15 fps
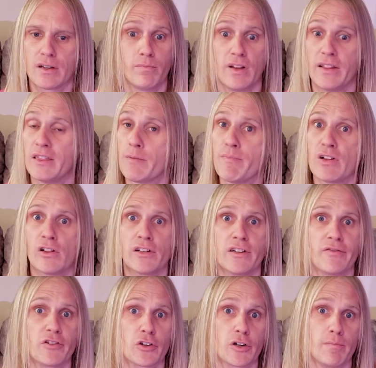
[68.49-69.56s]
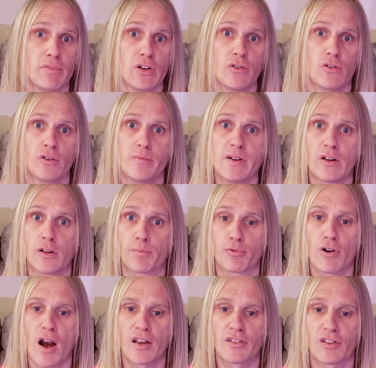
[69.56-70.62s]
and the ability of your computer to be able to
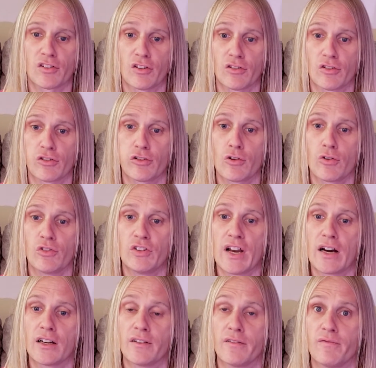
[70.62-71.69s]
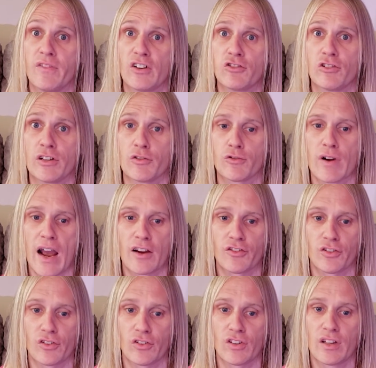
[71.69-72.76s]
process it slows down and eventually
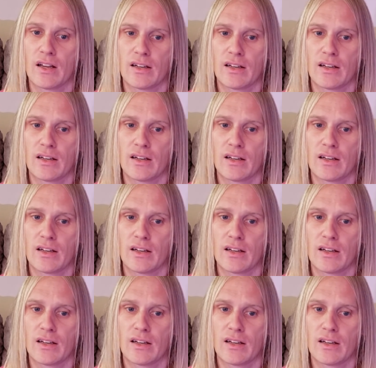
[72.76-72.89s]
crashes.